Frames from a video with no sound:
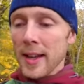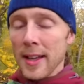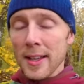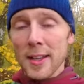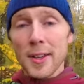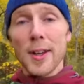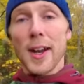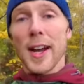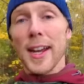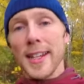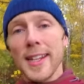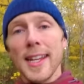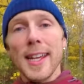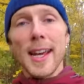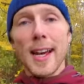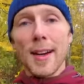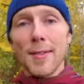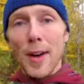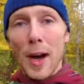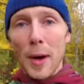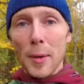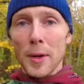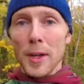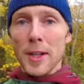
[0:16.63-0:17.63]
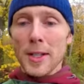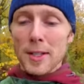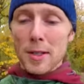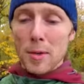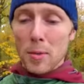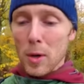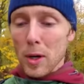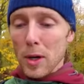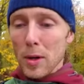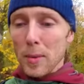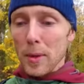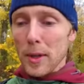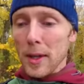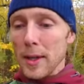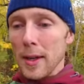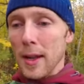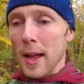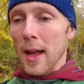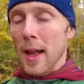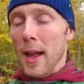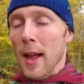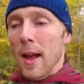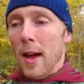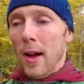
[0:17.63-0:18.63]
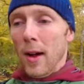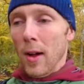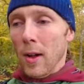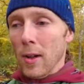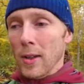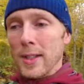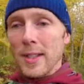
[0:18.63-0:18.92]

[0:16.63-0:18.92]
good idea of how it is to work within all